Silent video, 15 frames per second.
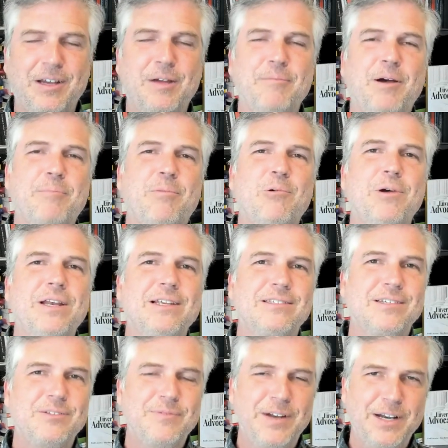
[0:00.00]
Okay. My point
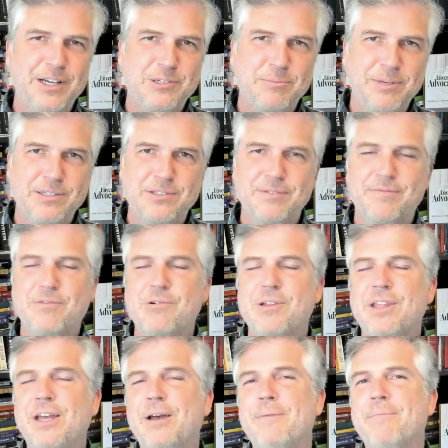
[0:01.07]
is, it's very expensive
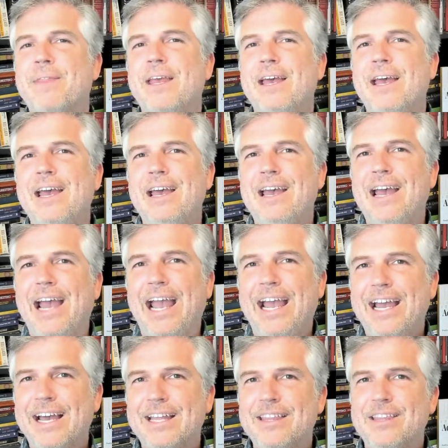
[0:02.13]
for them,
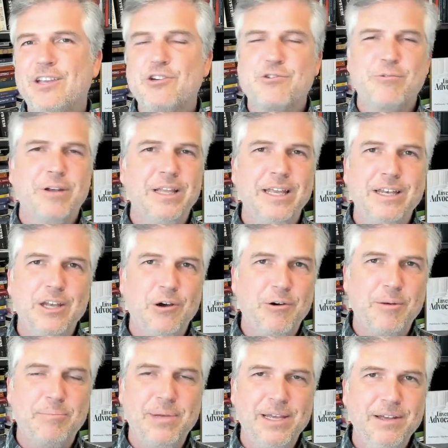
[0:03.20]
and there's really
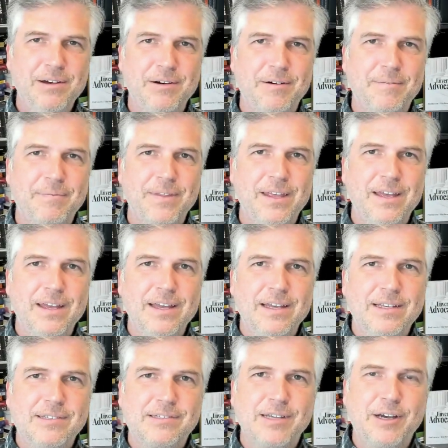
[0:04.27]
no appeal.
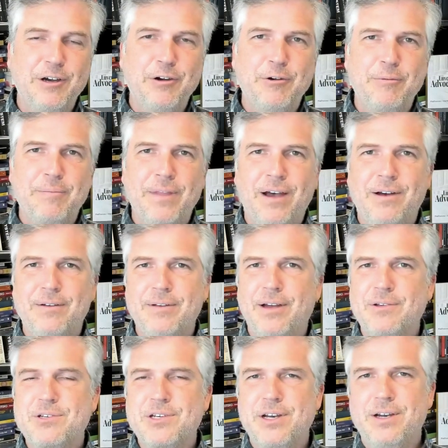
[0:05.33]
So I'll,
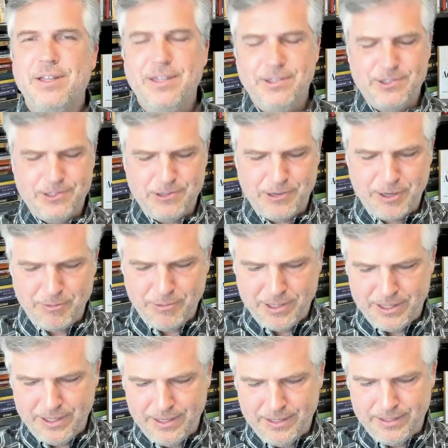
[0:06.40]
I'll share this story
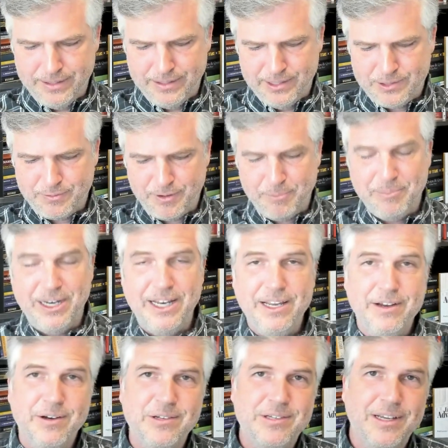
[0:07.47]
with you. This from many
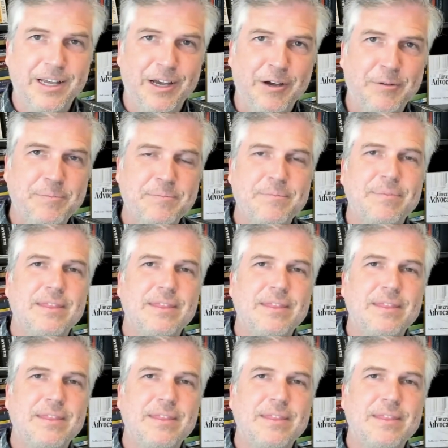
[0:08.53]
years ago.